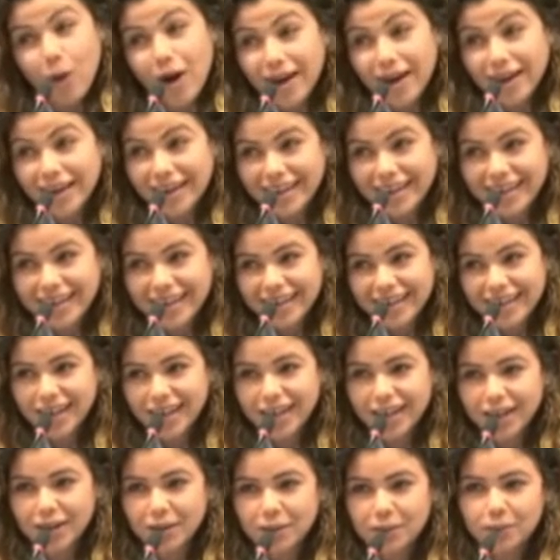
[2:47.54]
Why?
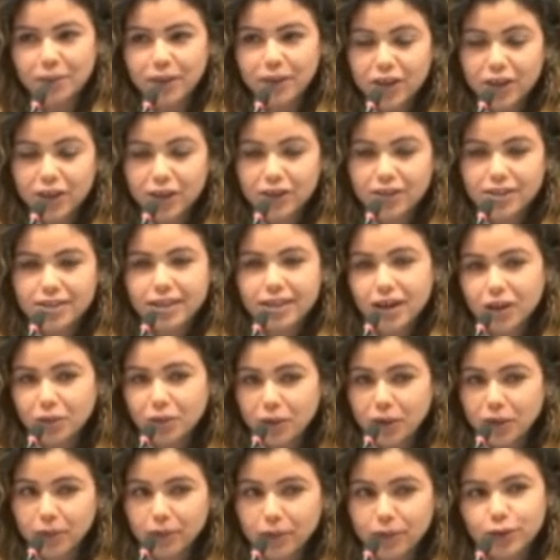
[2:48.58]
Because young
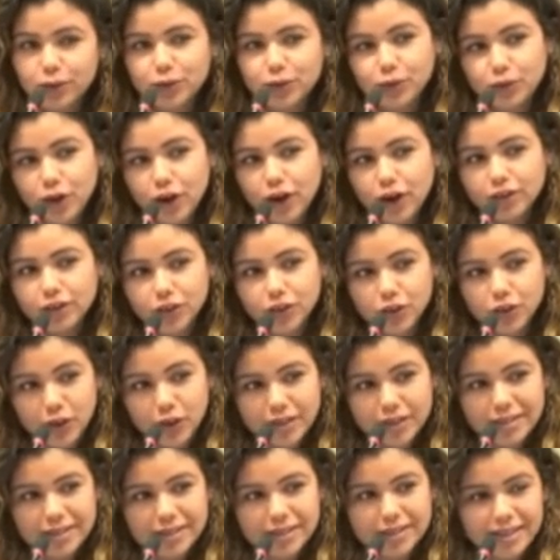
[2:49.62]
people do not
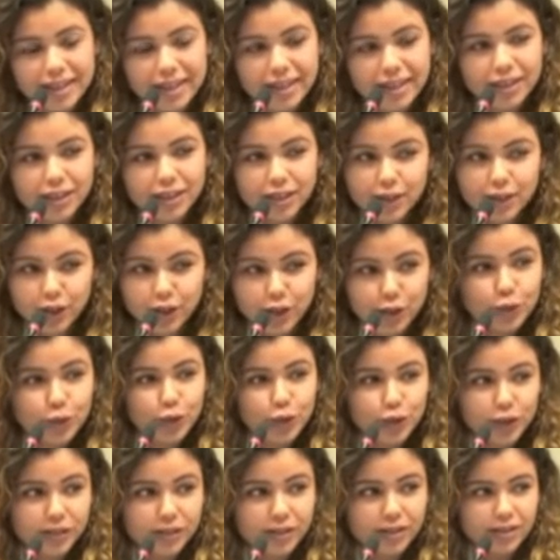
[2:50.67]
trust state
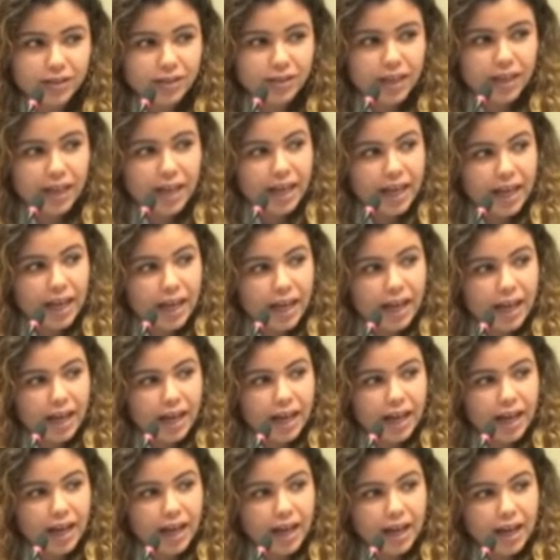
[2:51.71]
institutions.
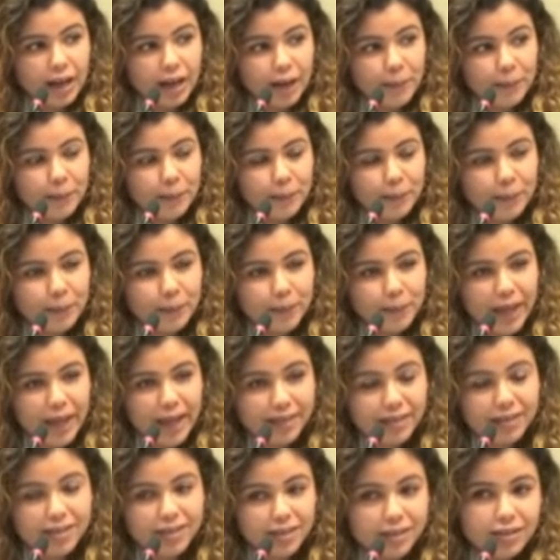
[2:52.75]

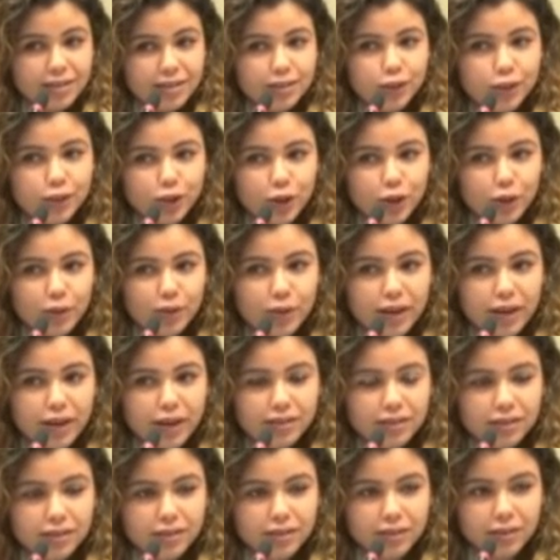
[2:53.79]
And the statistics show
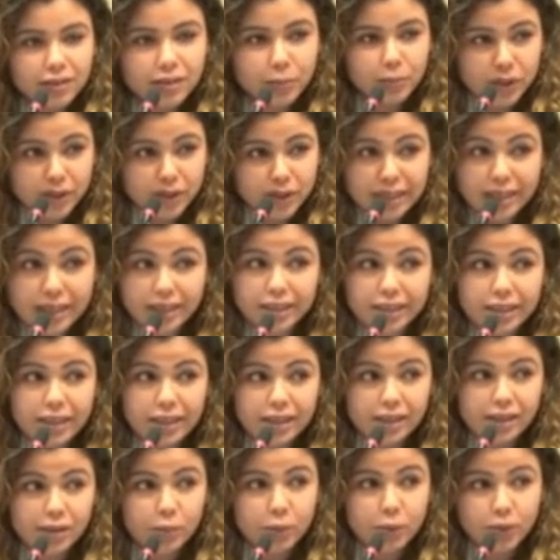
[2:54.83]
that
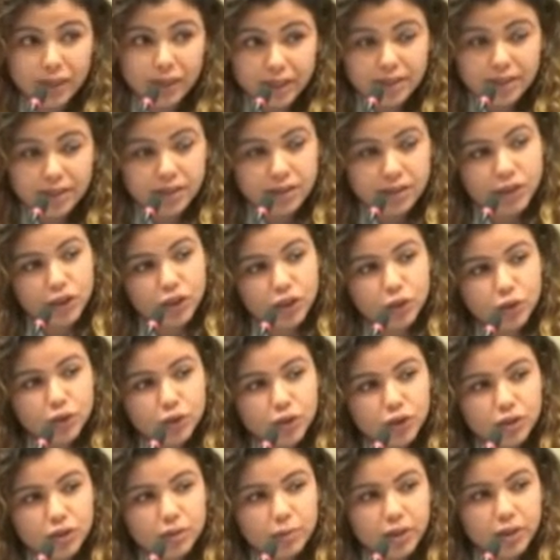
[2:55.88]
particularly the police
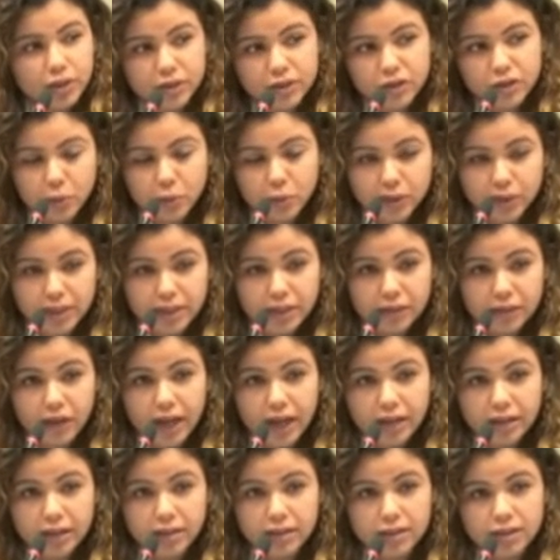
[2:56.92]
institution because of police
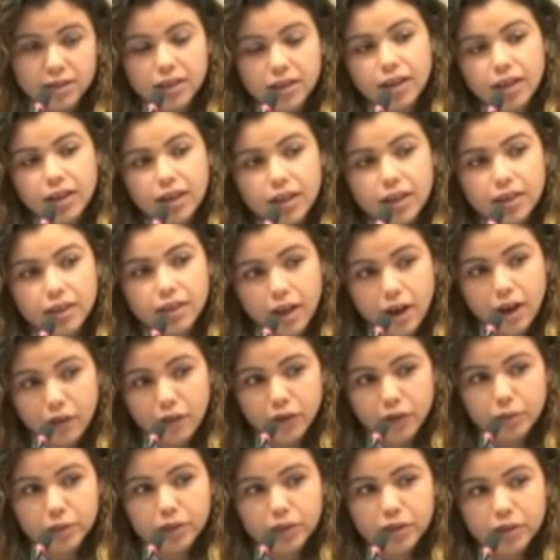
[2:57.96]
violence, the
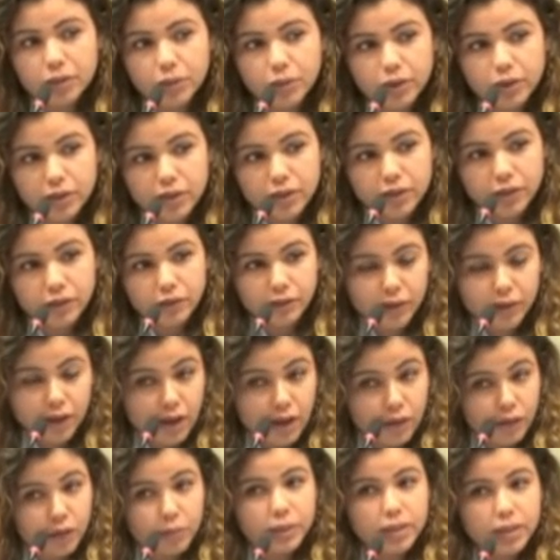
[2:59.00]
government because of
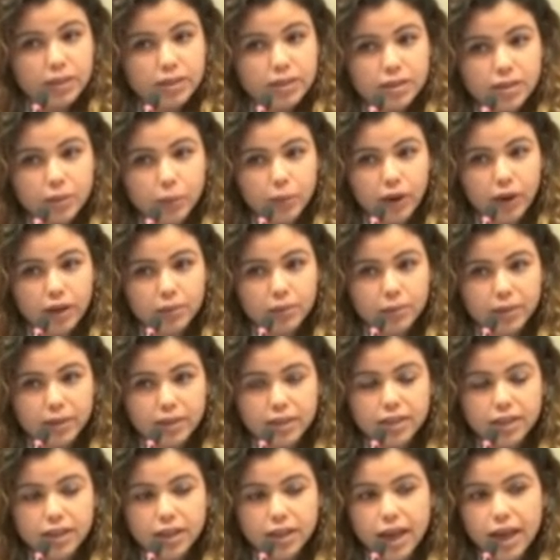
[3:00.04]
government
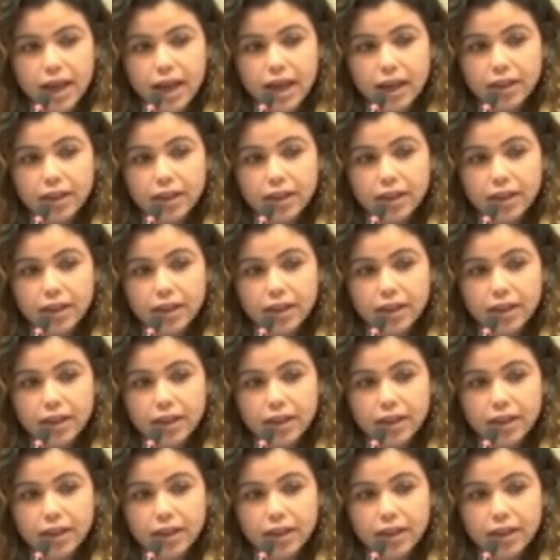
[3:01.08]
disappointment,